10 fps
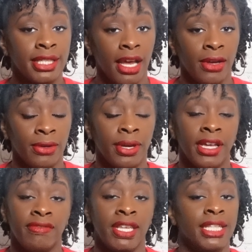So
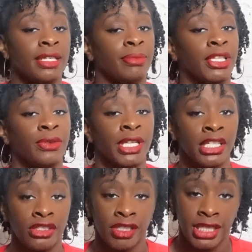if there's something you're
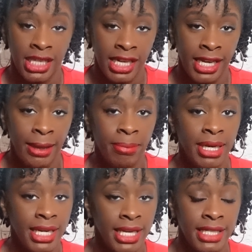interested in,
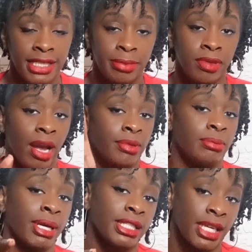please subscribe
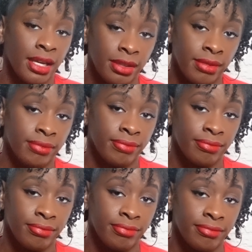to my channel.
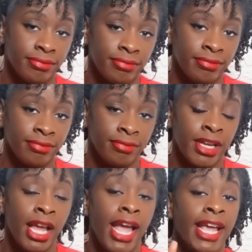
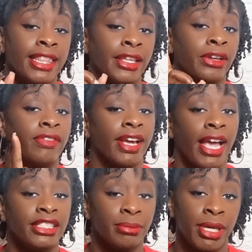Hit the
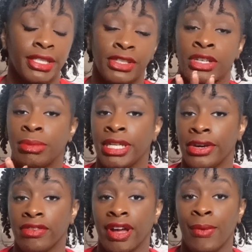notification bell so you can be
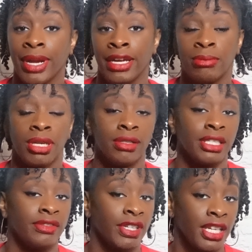notified when I upload
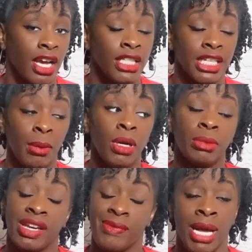these videos. And I'm going
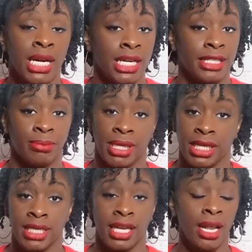to be giving my honest
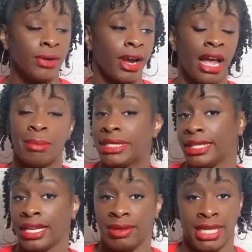opinion. I don't care how much
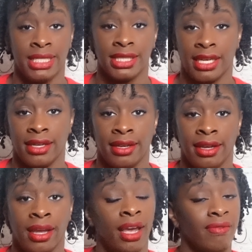I like Beyoncé.
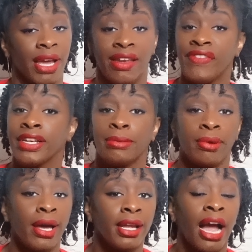If I ain't feeling the
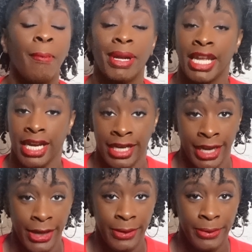product, I'm going to let her
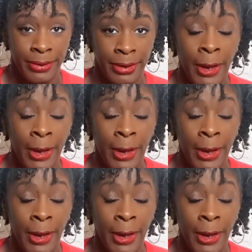know.